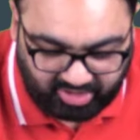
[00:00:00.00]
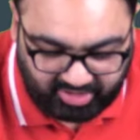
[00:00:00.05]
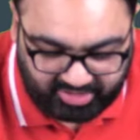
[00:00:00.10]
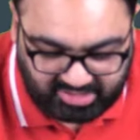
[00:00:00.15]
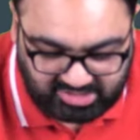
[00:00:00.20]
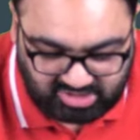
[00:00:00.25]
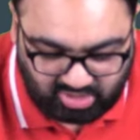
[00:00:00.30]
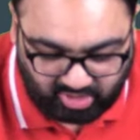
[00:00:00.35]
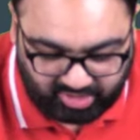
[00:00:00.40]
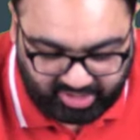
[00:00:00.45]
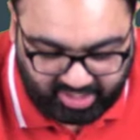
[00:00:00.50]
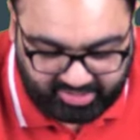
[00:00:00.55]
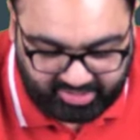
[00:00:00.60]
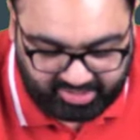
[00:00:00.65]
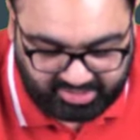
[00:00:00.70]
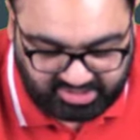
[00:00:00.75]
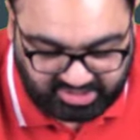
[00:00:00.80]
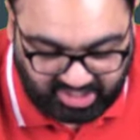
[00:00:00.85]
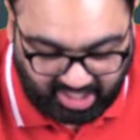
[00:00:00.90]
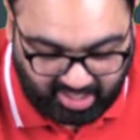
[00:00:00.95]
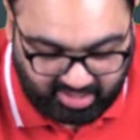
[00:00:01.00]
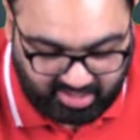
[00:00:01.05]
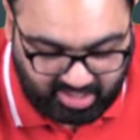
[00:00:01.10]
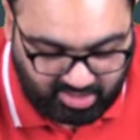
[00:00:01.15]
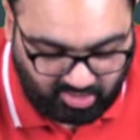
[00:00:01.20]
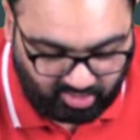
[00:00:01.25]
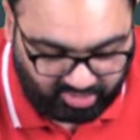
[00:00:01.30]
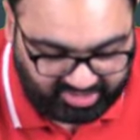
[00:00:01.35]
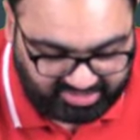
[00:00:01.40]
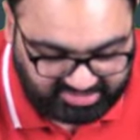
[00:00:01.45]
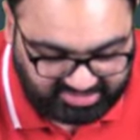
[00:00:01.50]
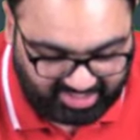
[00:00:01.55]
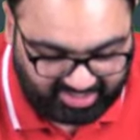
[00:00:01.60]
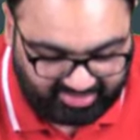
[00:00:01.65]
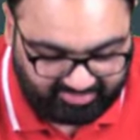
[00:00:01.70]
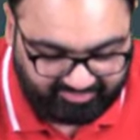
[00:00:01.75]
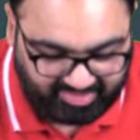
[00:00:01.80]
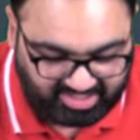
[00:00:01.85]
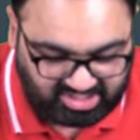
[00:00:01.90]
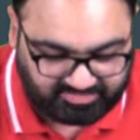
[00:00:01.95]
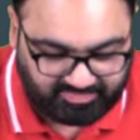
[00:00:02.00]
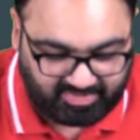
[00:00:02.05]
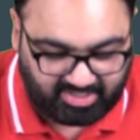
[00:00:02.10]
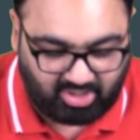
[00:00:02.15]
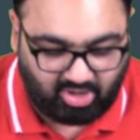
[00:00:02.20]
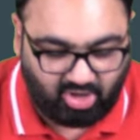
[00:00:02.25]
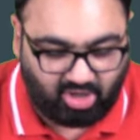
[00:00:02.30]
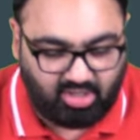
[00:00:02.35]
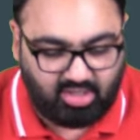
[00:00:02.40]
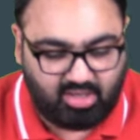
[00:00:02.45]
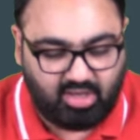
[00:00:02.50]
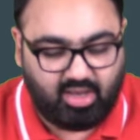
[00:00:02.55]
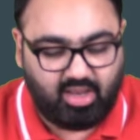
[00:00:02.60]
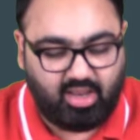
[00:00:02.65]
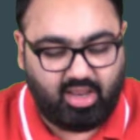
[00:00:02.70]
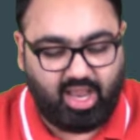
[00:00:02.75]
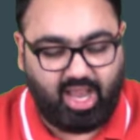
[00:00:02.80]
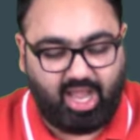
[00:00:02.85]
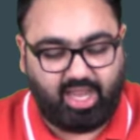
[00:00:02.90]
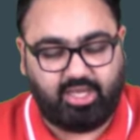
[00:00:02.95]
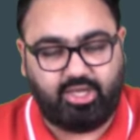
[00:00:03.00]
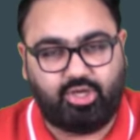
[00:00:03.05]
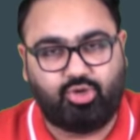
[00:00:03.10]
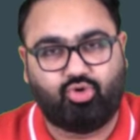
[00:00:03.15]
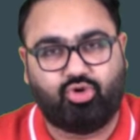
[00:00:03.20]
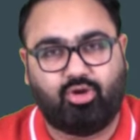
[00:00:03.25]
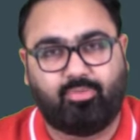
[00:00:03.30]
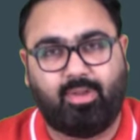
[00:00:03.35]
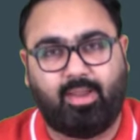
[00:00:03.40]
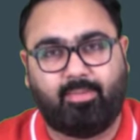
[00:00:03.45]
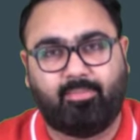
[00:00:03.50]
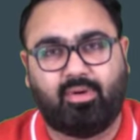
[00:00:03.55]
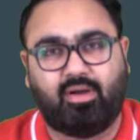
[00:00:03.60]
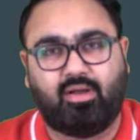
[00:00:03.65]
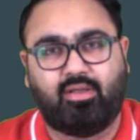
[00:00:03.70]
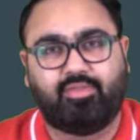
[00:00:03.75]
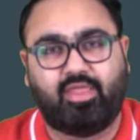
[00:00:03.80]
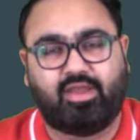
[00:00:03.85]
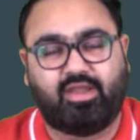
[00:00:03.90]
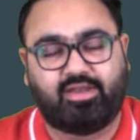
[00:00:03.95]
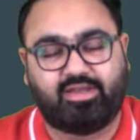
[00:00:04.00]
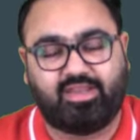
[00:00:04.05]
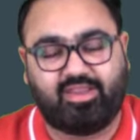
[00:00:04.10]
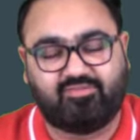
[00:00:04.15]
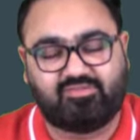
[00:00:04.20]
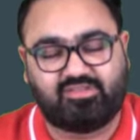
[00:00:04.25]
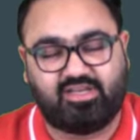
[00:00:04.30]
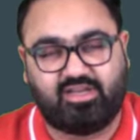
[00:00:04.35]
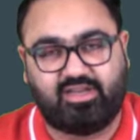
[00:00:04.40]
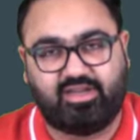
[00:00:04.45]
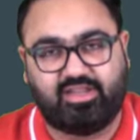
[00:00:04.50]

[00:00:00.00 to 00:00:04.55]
or it is located in Jharkhand, Odisha and West Bengal. And do remember that it gives an